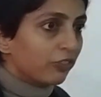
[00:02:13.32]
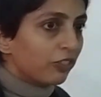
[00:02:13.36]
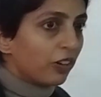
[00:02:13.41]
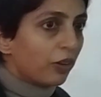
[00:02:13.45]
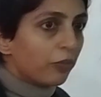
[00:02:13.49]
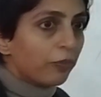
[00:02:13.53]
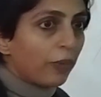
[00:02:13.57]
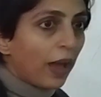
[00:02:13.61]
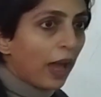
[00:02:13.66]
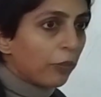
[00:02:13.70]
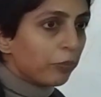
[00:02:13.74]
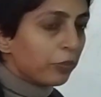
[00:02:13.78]

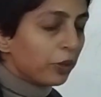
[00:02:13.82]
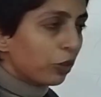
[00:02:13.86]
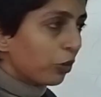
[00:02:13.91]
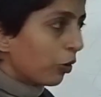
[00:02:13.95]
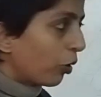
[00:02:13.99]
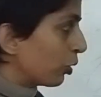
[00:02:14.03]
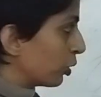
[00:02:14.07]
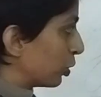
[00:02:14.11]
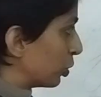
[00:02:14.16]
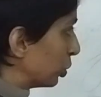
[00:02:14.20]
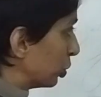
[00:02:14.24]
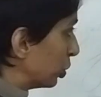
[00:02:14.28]
from
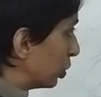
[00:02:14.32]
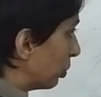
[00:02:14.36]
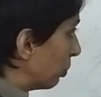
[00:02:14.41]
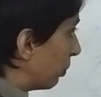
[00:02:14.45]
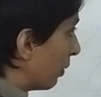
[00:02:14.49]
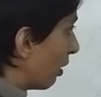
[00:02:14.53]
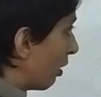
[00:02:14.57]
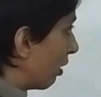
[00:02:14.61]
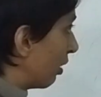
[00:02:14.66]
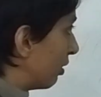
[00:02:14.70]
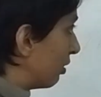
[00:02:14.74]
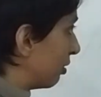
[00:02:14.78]
Amazon to
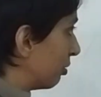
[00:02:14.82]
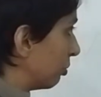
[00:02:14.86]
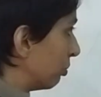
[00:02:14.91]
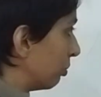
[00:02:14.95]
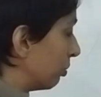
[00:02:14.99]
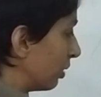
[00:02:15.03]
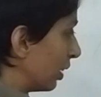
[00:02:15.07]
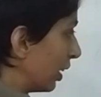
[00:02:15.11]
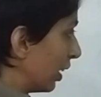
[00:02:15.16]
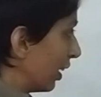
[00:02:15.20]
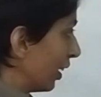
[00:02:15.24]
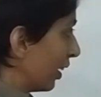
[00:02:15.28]
Uber
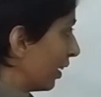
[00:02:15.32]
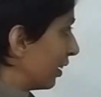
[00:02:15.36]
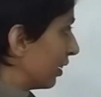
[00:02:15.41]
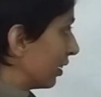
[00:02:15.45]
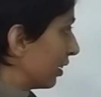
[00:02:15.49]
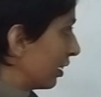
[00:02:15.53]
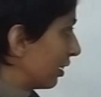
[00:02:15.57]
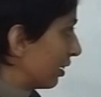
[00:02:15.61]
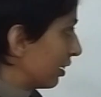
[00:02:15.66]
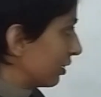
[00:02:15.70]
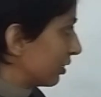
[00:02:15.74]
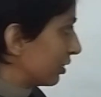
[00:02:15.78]
to
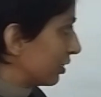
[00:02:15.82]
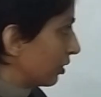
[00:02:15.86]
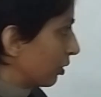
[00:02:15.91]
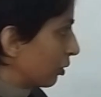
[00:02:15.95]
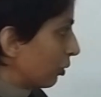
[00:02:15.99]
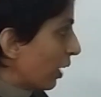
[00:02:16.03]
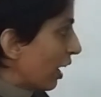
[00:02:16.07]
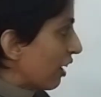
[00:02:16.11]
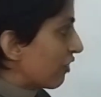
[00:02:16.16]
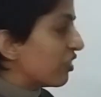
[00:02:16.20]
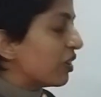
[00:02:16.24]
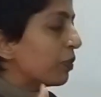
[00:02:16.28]

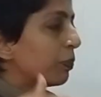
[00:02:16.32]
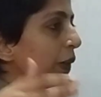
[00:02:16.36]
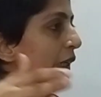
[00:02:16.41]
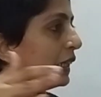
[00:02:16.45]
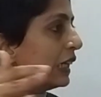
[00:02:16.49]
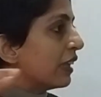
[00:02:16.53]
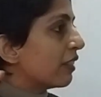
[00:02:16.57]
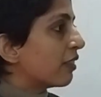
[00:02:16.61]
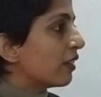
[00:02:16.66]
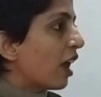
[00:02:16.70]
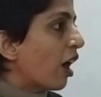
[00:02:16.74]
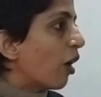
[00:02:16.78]

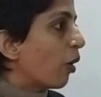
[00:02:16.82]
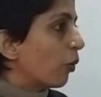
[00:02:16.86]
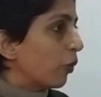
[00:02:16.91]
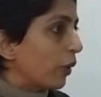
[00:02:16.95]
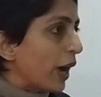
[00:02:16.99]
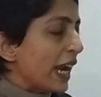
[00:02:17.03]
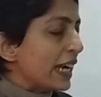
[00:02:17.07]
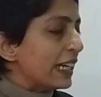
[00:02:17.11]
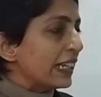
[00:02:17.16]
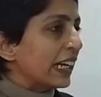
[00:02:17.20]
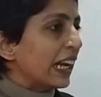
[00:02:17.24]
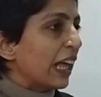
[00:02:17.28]
everybody is now
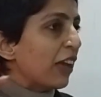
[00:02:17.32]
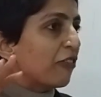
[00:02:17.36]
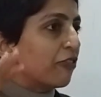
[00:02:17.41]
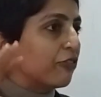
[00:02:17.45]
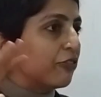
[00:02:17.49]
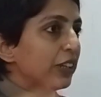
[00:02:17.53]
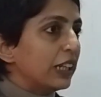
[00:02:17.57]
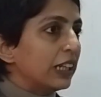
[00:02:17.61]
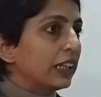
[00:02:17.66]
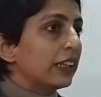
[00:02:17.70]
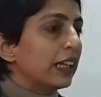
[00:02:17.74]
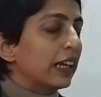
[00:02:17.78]
rent. And I
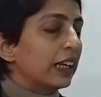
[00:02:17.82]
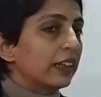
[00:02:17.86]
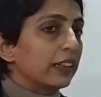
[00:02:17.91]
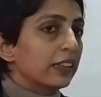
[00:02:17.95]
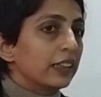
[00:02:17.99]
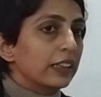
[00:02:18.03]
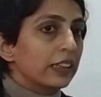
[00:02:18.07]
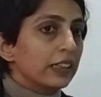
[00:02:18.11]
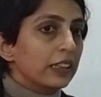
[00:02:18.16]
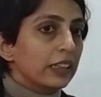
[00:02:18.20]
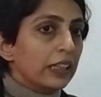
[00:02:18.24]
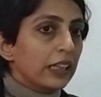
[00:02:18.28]
feel that
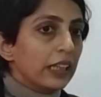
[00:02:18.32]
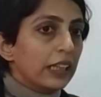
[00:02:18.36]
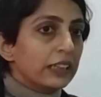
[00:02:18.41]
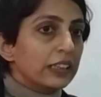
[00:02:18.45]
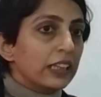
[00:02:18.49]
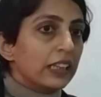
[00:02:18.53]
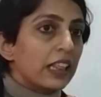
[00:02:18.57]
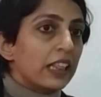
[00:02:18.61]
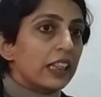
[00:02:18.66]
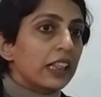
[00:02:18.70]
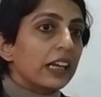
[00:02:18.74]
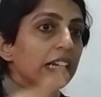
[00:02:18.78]

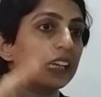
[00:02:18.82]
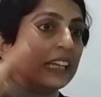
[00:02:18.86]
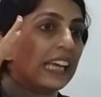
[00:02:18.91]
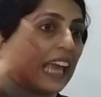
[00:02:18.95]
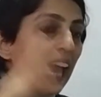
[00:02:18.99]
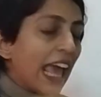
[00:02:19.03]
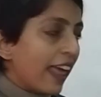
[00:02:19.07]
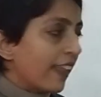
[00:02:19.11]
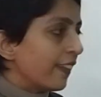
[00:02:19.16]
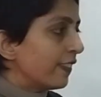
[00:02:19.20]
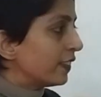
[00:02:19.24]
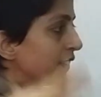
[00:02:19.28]
this is
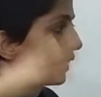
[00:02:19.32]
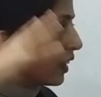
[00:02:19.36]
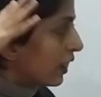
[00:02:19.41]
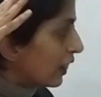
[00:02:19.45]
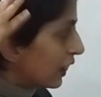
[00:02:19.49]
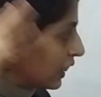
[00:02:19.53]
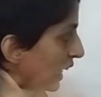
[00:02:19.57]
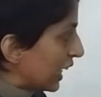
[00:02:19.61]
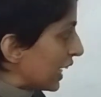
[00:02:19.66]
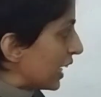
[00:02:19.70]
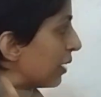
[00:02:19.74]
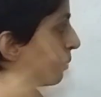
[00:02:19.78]
again the
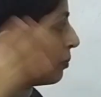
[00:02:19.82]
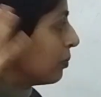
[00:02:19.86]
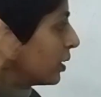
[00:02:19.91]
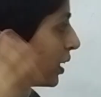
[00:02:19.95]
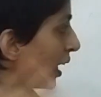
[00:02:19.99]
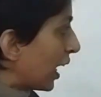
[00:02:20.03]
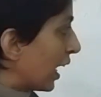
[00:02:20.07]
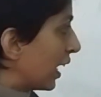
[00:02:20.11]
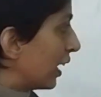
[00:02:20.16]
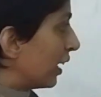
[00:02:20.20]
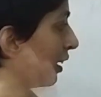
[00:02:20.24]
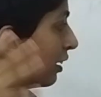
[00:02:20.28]
same
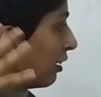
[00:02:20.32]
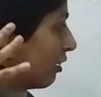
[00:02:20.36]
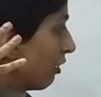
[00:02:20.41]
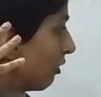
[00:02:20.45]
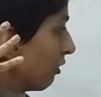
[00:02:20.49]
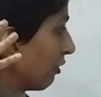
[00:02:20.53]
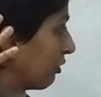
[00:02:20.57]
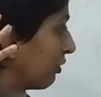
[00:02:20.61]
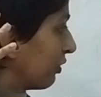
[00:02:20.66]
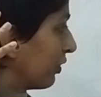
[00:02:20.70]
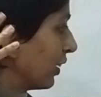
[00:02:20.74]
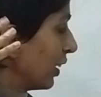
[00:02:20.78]
kind
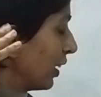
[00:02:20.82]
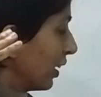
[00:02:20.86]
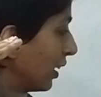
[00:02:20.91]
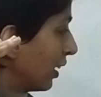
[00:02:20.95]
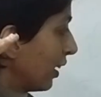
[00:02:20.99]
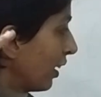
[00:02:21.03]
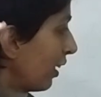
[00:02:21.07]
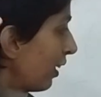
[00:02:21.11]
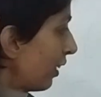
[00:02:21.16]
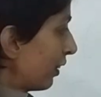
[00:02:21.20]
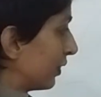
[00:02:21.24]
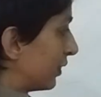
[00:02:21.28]
of
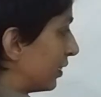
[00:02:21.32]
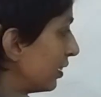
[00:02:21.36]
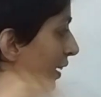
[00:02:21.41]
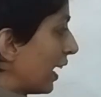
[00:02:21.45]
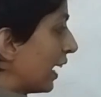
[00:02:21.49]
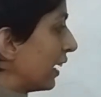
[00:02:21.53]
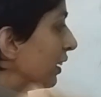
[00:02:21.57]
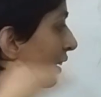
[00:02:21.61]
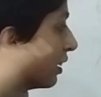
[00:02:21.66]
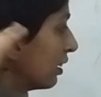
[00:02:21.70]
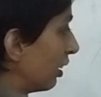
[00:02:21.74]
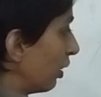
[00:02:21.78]

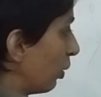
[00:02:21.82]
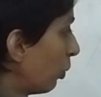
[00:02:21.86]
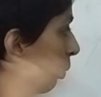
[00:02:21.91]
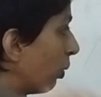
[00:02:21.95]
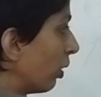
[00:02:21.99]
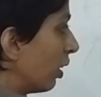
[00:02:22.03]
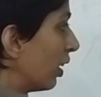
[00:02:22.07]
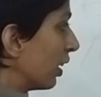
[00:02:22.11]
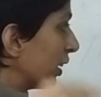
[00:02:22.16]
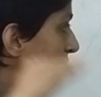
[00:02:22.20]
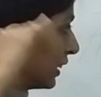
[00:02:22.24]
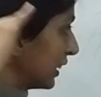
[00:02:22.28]
theoretical
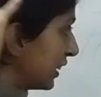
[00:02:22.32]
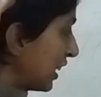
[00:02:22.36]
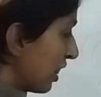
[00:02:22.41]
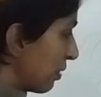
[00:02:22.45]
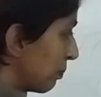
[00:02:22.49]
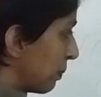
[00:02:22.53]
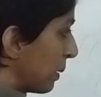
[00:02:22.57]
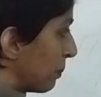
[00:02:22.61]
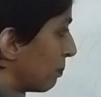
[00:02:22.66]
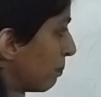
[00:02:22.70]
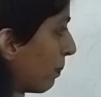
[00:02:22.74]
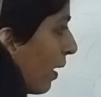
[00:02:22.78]
work that has
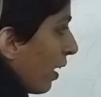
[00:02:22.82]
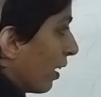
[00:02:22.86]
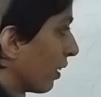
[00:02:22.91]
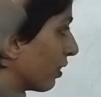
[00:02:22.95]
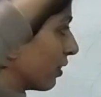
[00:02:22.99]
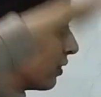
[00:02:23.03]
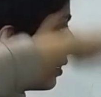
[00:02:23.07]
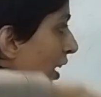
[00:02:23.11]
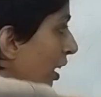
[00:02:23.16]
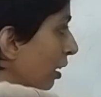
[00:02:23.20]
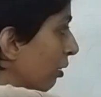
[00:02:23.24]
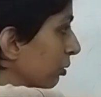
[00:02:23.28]
been
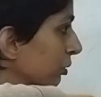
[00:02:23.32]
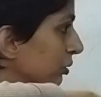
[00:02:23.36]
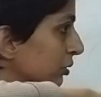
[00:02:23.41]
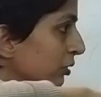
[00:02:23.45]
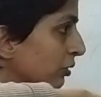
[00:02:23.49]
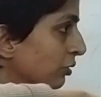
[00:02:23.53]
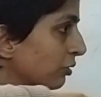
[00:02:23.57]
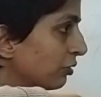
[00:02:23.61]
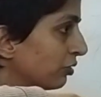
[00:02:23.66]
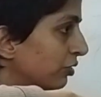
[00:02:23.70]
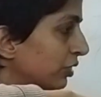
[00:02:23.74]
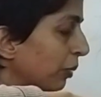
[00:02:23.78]
passed down
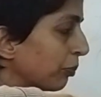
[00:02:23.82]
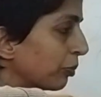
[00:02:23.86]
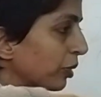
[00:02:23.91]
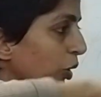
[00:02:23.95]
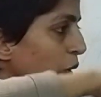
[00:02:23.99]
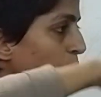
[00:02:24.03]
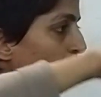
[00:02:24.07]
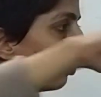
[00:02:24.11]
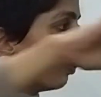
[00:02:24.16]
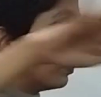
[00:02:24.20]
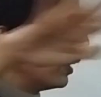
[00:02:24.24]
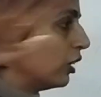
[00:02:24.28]
from the
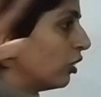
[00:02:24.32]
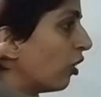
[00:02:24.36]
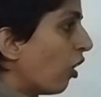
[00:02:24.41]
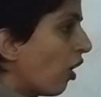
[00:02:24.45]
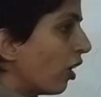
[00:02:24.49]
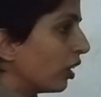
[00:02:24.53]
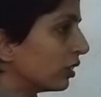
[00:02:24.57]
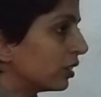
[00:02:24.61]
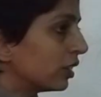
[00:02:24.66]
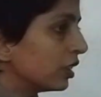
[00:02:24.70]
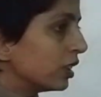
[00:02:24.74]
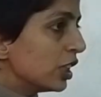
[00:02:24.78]
global
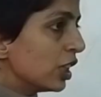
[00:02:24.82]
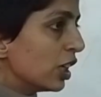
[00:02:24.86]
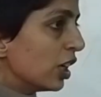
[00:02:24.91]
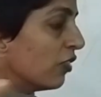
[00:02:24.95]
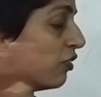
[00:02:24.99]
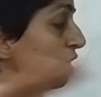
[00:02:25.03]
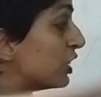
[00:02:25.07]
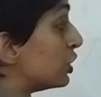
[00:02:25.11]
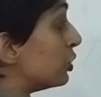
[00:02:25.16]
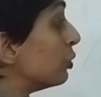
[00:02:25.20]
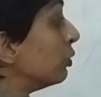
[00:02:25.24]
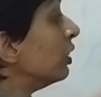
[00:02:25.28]
north,
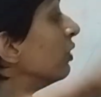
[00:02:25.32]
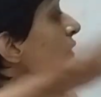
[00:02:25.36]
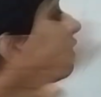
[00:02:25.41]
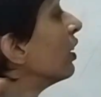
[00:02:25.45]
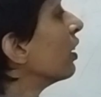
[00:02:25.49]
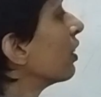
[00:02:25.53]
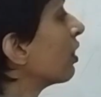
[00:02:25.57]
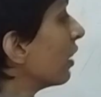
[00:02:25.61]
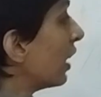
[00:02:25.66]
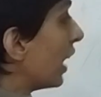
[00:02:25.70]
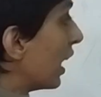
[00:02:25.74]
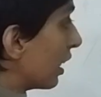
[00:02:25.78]
which
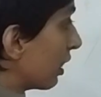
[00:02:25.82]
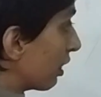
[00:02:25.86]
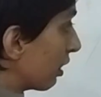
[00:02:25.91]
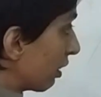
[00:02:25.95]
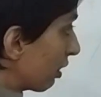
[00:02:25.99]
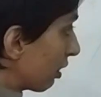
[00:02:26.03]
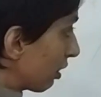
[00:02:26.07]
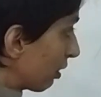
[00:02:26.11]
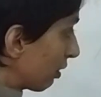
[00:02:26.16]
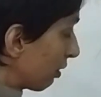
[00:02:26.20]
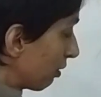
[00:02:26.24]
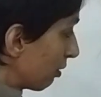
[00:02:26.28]

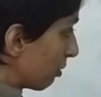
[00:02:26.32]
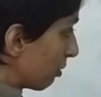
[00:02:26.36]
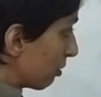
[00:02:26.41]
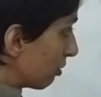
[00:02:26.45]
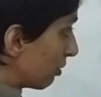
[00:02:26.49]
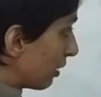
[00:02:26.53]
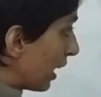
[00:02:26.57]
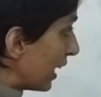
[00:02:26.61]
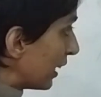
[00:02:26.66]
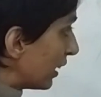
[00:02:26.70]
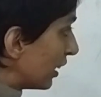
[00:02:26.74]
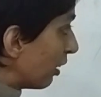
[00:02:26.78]
universalizes.
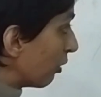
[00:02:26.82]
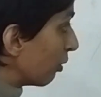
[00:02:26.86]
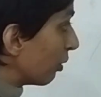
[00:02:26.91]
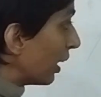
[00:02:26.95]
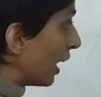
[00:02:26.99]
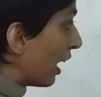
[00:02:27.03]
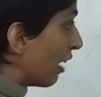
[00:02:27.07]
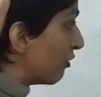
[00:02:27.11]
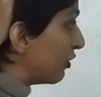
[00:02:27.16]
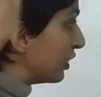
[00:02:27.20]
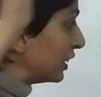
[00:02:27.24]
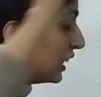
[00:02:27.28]
Right now,
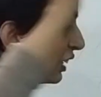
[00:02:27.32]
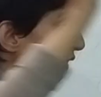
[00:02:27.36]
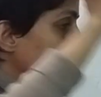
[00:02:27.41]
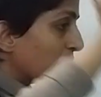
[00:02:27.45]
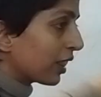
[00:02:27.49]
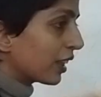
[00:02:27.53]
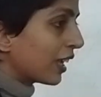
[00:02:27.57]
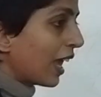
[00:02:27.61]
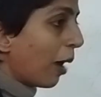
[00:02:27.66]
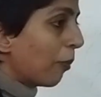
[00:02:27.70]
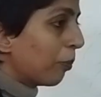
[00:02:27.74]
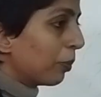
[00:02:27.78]
everything was
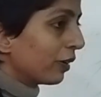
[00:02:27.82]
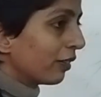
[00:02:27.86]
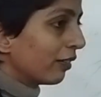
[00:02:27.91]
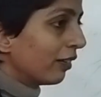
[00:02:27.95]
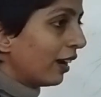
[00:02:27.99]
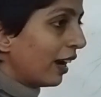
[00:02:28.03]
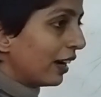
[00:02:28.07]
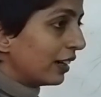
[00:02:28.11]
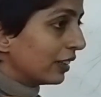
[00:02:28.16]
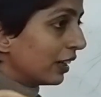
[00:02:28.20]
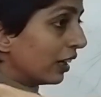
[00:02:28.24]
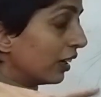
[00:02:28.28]
capital
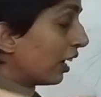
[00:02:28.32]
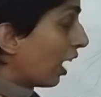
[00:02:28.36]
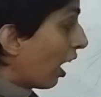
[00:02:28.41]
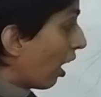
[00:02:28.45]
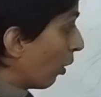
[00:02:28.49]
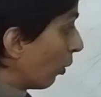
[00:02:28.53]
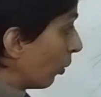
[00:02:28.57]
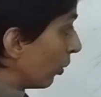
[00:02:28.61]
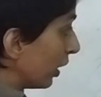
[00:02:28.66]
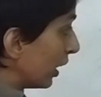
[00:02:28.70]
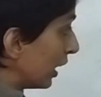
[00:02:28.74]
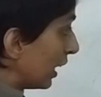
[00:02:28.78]
until
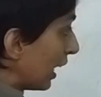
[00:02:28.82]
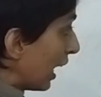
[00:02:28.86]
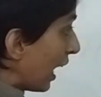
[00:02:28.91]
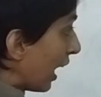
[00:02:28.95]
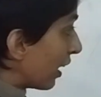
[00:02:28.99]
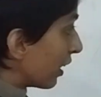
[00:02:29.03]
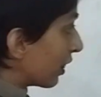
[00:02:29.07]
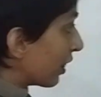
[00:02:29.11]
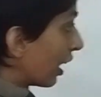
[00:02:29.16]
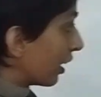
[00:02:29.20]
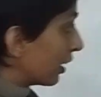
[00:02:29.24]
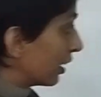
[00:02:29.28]
now,
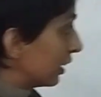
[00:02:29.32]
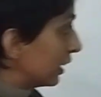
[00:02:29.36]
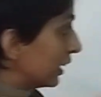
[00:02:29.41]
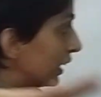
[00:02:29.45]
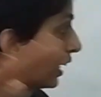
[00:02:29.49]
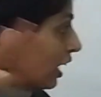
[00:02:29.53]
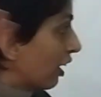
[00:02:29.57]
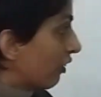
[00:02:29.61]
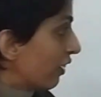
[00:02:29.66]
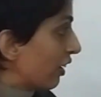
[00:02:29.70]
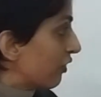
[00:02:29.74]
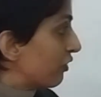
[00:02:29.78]
and suddenly
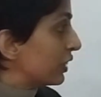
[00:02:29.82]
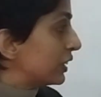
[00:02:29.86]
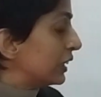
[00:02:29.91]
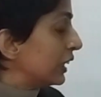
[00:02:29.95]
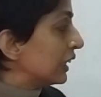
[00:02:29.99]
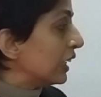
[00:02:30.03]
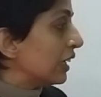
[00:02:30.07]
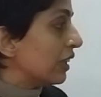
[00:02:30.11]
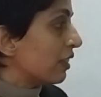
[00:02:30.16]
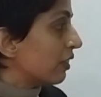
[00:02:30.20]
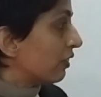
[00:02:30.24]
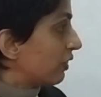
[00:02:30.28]
now
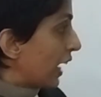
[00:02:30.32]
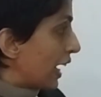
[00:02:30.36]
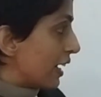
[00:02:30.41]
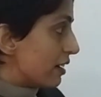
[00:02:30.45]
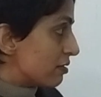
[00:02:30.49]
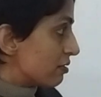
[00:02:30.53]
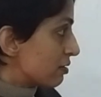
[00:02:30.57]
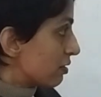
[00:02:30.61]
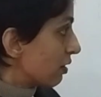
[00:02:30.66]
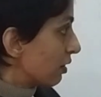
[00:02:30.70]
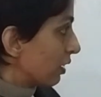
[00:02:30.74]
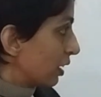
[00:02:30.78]
everything is
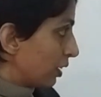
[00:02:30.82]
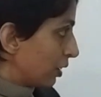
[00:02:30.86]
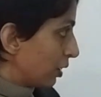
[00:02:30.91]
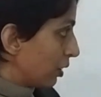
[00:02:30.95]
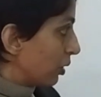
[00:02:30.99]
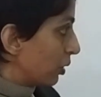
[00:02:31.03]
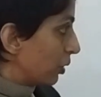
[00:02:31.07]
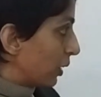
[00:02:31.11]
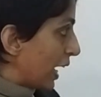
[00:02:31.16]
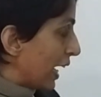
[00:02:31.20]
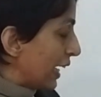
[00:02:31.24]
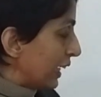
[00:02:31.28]
rent,
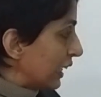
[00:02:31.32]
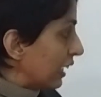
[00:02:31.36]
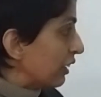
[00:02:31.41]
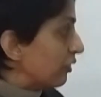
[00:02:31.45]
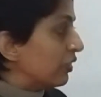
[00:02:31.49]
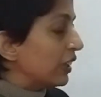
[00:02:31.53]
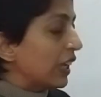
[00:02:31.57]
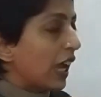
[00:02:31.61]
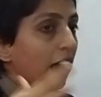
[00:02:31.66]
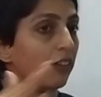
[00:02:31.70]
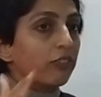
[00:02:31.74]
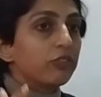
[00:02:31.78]
right? And
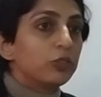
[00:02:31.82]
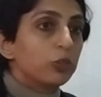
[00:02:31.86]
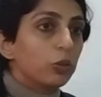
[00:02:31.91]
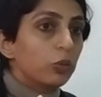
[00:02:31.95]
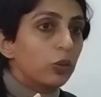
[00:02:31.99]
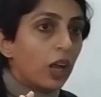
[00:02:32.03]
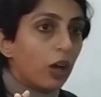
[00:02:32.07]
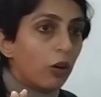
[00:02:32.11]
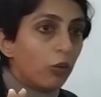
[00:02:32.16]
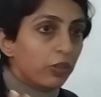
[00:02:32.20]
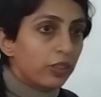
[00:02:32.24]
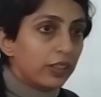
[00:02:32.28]
we have to
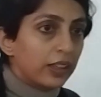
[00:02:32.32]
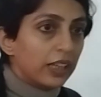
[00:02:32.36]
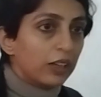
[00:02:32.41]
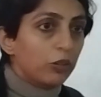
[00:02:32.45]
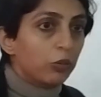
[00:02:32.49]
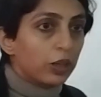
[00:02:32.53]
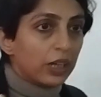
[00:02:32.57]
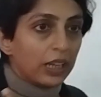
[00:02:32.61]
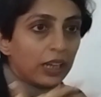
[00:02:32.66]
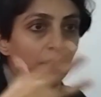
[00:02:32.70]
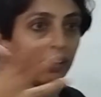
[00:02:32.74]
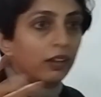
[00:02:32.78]
now say,
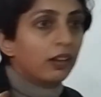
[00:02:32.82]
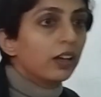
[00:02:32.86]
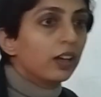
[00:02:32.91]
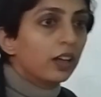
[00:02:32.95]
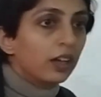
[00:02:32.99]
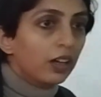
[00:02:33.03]
okay,